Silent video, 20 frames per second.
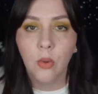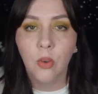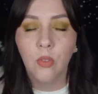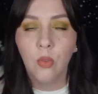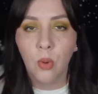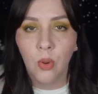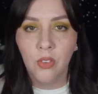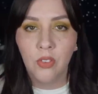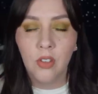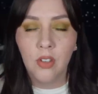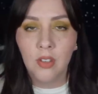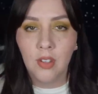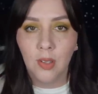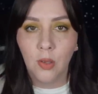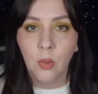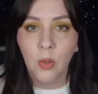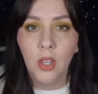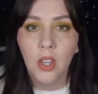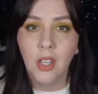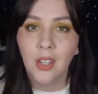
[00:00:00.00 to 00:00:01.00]
we're forced to
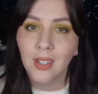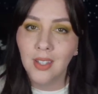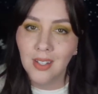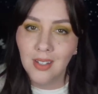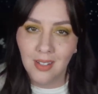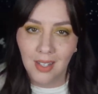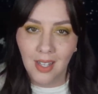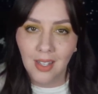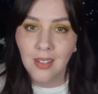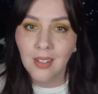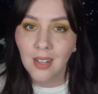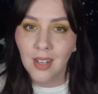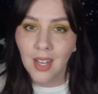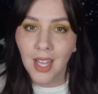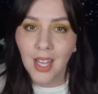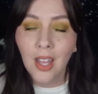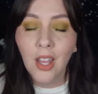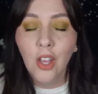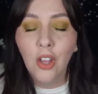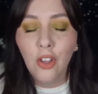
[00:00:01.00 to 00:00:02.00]
deal with on the day
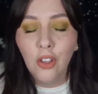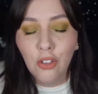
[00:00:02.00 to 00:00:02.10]
today,